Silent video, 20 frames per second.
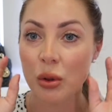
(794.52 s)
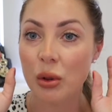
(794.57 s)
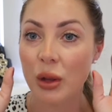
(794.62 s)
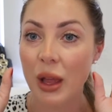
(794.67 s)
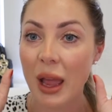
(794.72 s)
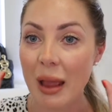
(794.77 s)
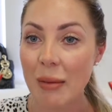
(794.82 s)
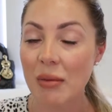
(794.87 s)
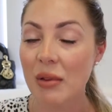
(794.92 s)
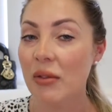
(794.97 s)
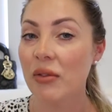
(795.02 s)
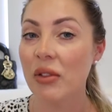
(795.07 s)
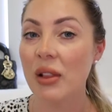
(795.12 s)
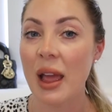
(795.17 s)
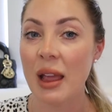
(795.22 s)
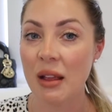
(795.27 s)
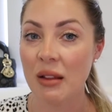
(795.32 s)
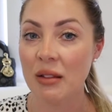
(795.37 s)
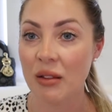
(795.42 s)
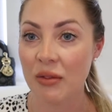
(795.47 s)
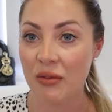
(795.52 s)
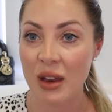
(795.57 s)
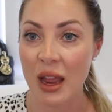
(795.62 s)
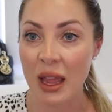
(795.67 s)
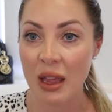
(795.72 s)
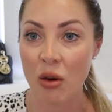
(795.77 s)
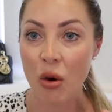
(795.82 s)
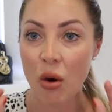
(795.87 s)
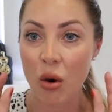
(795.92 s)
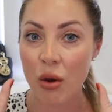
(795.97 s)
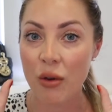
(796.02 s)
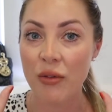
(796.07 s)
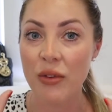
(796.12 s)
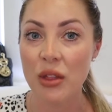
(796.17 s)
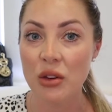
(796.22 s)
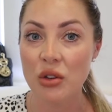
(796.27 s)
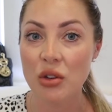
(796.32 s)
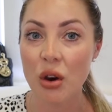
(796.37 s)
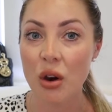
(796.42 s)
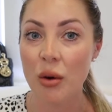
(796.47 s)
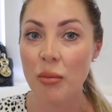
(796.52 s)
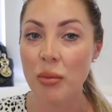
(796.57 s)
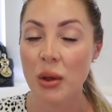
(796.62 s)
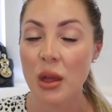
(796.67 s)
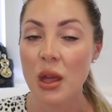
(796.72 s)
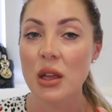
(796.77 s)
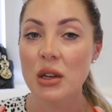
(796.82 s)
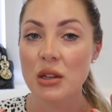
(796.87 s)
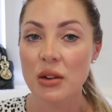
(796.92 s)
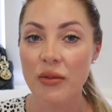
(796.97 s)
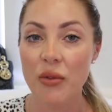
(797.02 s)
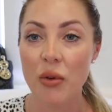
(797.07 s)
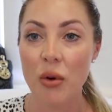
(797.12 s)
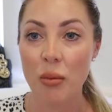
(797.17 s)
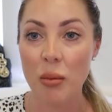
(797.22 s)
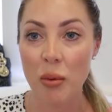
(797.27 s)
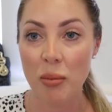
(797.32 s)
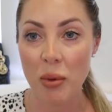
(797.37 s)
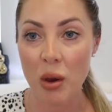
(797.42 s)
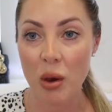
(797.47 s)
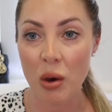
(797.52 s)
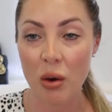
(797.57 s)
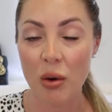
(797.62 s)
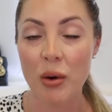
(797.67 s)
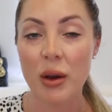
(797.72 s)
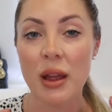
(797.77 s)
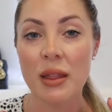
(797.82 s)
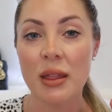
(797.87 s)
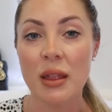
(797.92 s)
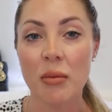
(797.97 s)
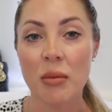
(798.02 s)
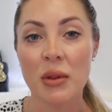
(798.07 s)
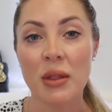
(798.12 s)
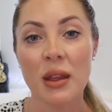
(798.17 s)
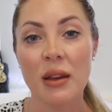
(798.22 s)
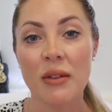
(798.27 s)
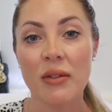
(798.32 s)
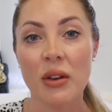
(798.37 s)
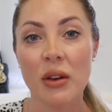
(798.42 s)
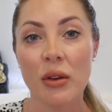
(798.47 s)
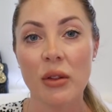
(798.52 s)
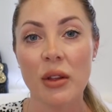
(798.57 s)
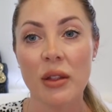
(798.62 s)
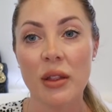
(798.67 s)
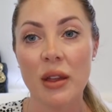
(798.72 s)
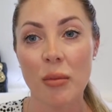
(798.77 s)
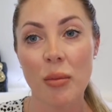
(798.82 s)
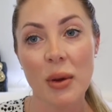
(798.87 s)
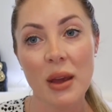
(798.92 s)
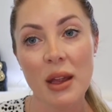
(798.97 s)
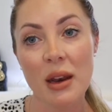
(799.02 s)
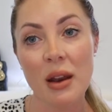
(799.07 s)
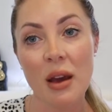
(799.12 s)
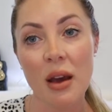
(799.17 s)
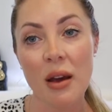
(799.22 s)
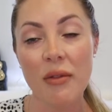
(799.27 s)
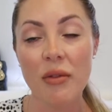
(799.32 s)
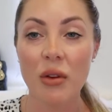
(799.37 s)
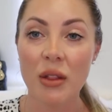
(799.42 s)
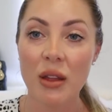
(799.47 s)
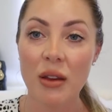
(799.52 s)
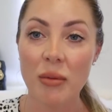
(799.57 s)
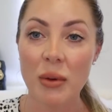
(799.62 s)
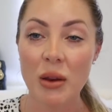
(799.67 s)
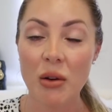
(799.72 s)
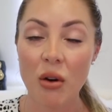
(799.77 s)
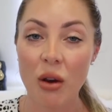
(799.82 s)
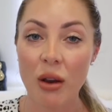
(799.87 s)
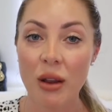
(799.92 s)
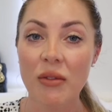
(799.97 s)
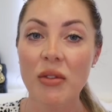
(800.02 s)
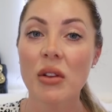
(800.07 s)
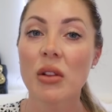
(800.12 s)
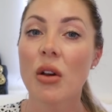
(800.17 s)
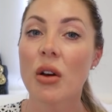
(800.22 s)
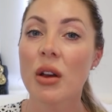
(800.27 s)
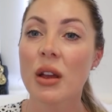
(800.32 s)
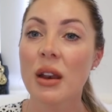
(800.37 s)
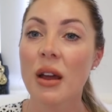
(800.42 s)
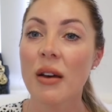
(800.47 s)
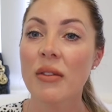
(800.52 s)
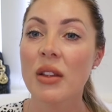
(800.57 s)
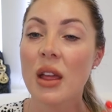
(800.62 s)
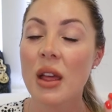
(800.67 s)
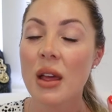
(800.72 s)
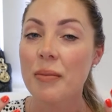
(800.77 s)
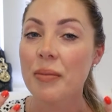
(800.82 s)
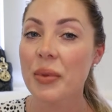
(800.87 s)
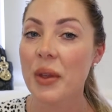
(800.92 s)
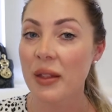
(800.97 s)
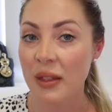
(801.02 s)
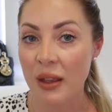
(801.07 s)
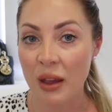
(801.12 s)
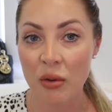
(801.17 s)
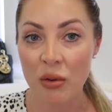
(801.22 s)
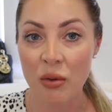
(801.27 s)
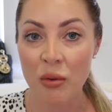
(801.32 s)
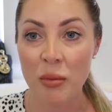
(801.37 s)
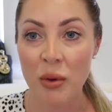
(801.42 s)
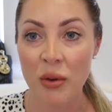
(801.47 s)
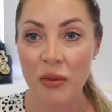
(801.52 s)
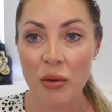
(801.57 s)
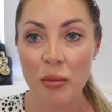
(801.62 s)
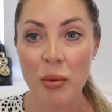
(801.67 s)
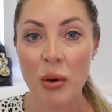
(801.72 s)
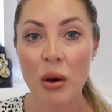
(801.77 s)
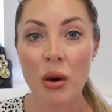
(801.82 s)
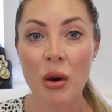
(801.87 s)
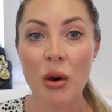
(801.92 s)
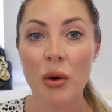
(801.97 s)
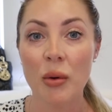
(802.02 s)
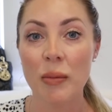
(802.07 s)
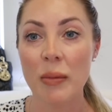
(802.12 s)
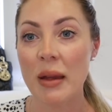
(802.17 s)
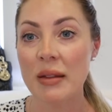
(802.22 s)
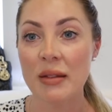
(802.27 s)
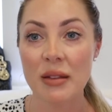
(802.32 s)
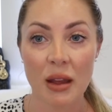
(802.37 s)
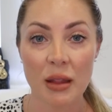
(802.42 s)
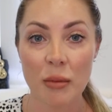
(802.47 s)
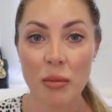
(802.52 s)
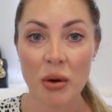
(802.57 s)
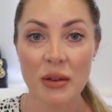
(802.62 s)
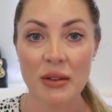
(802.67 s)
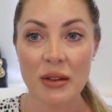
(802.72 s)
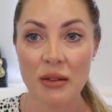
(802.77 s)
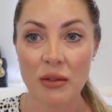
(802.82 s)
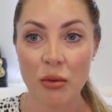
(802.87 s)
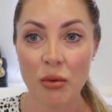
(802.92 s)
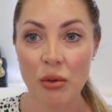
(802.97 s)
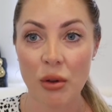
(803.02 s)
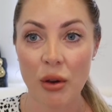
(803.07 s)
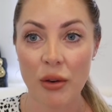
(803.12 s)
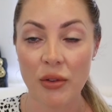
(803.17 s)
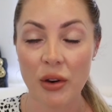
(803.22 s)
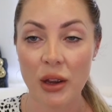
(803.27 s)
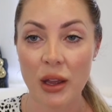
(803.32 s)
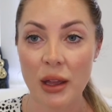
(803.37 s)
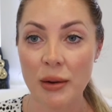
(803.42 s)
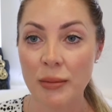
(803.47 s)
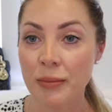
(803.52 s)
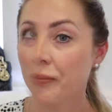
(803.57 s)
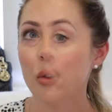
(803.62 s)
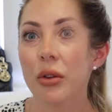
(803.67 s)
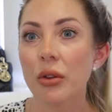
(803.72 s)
heaps of layers of nacre over the top to form a pearl. And then when they feel that they're big enough or they've been growing for long enough, then they will remove the pearl and start the process all over again.